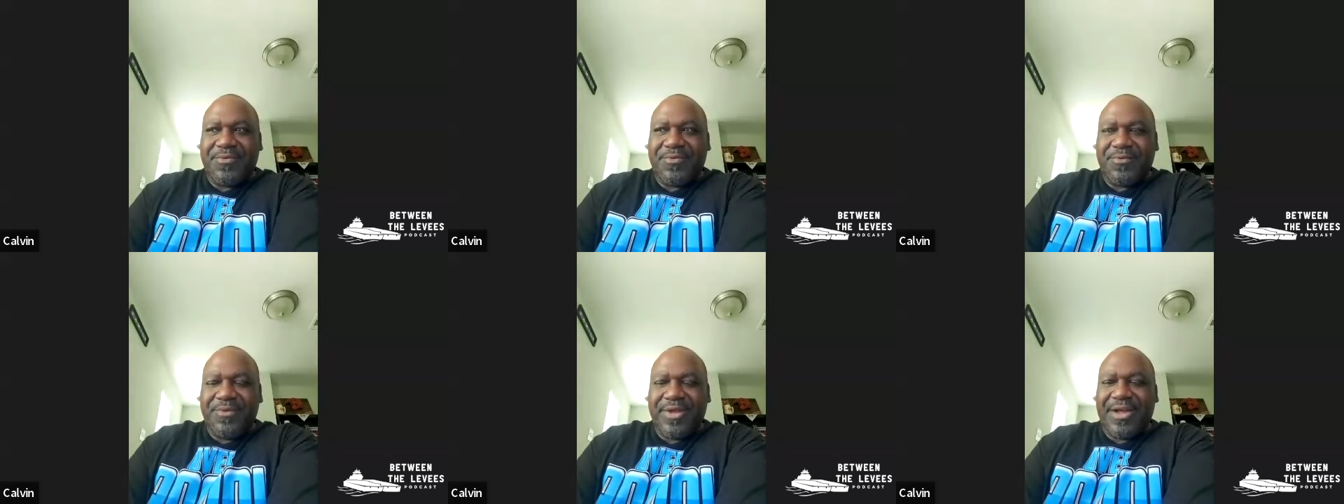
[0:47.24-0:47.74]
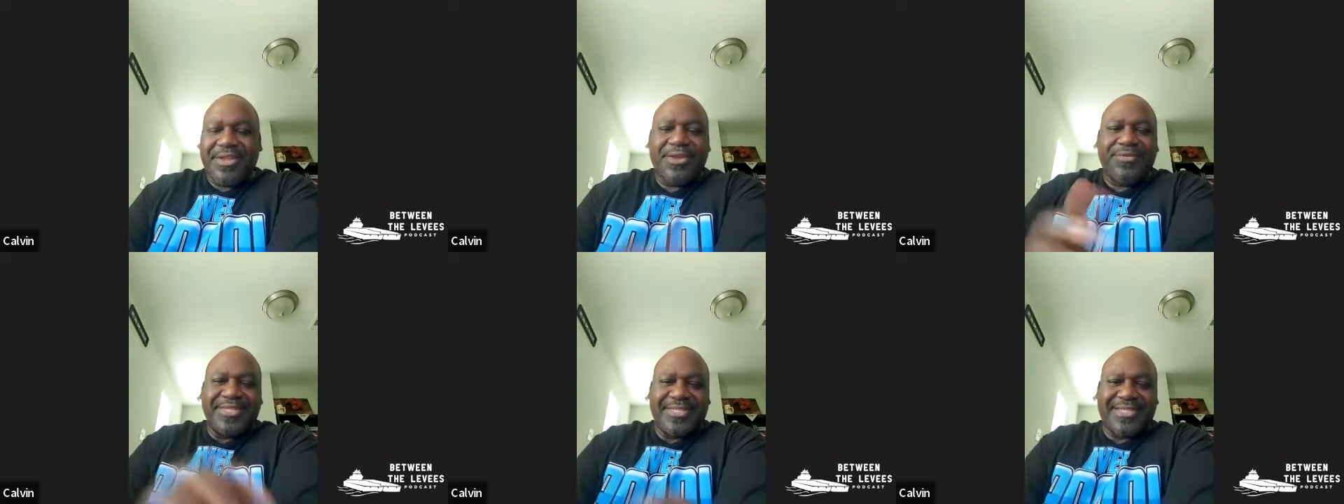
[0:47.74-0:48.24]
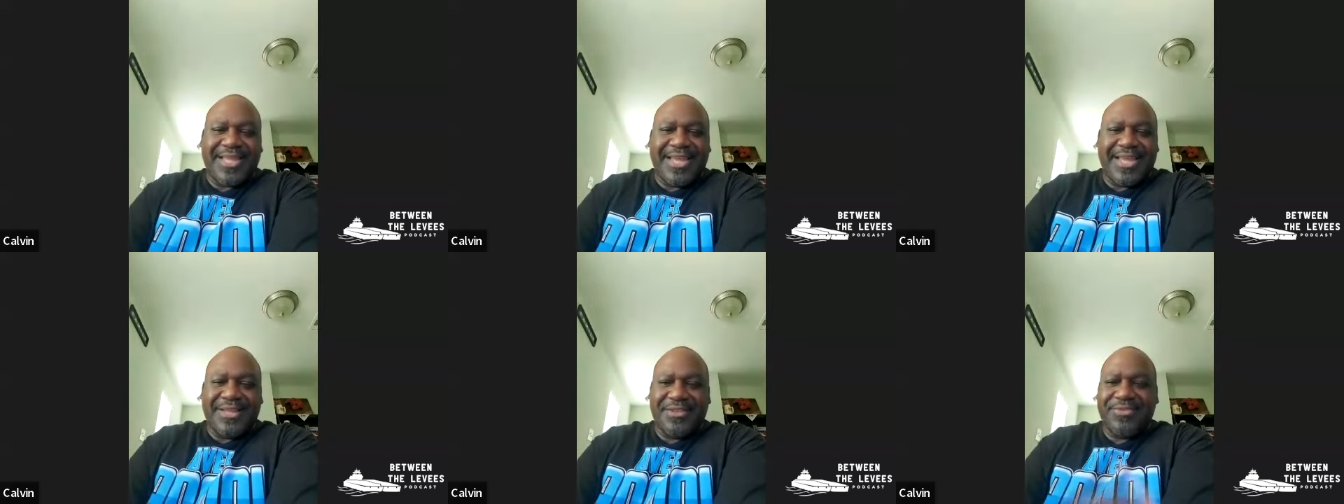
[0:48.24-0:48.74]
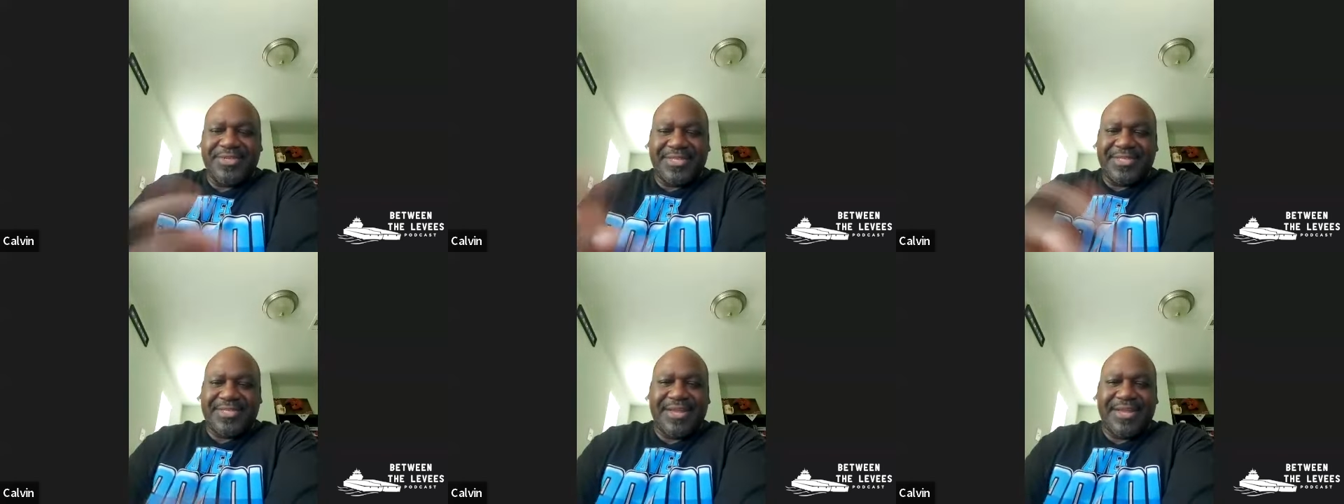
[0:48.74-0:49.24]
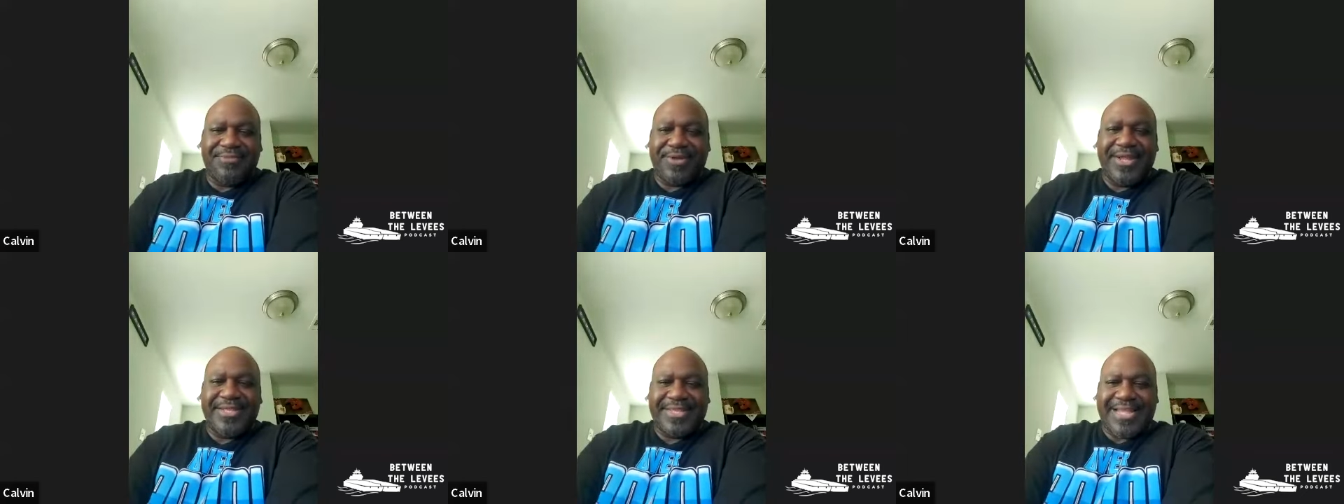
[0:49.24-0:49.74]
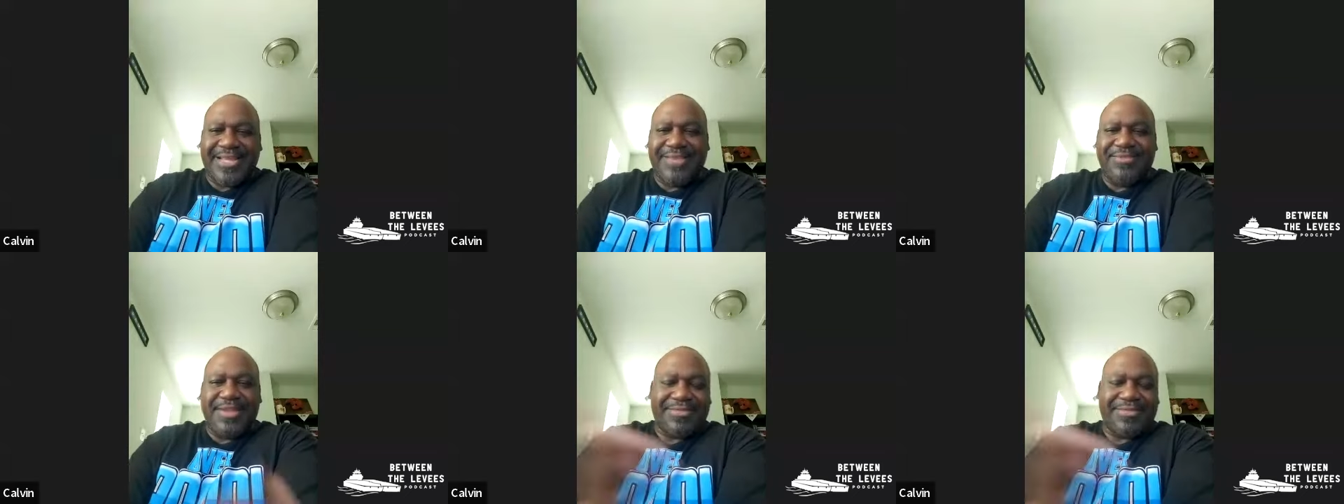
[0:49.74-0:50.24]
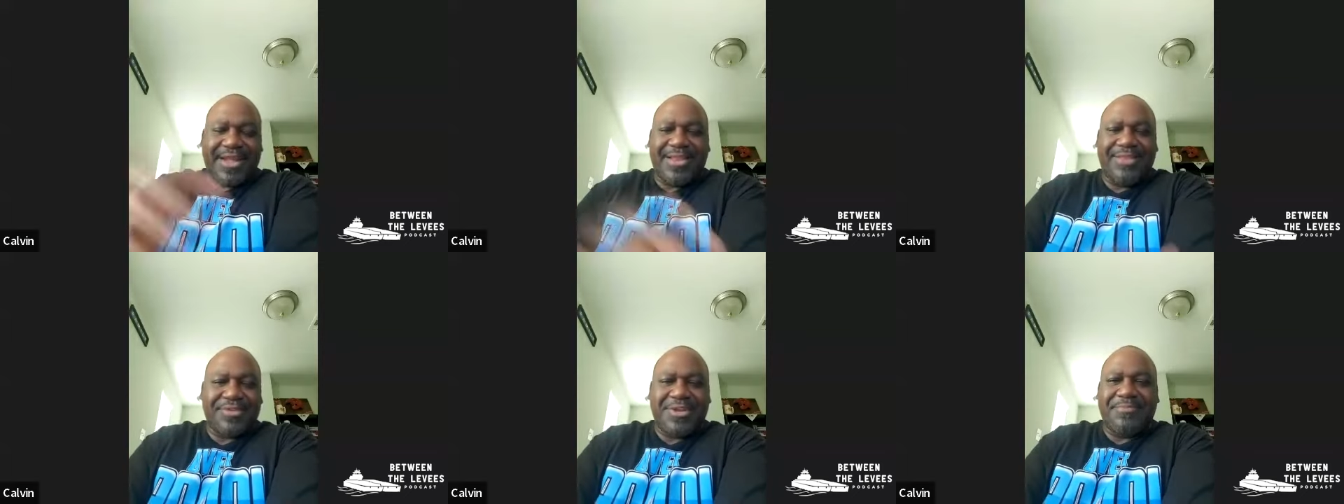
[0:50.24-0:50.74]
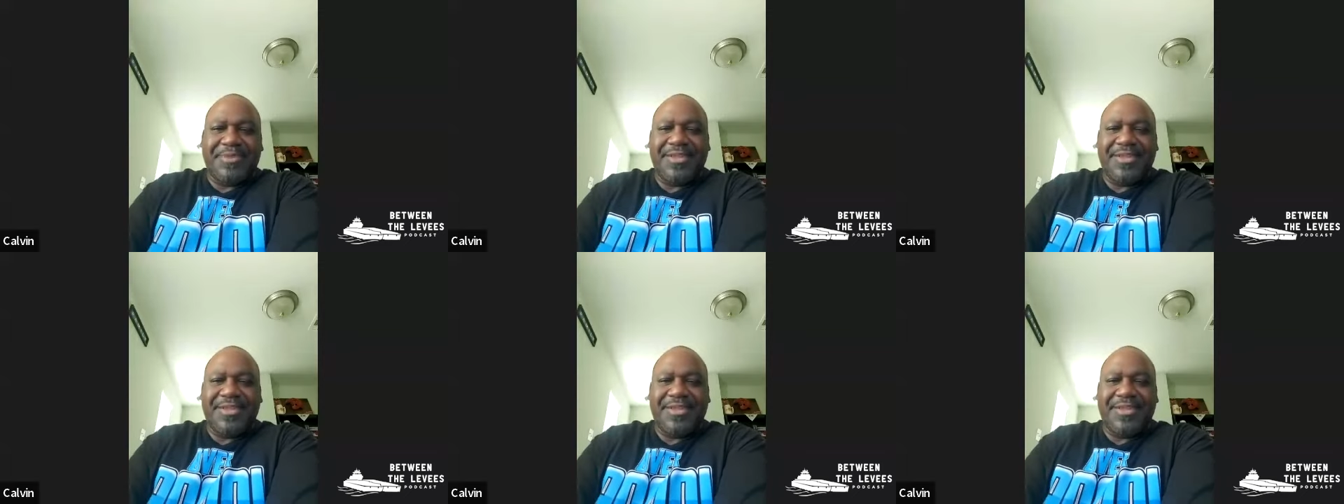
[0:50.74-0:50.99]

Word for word: we uh, you know we just stayed you know we just stayed friends after even after I left the company.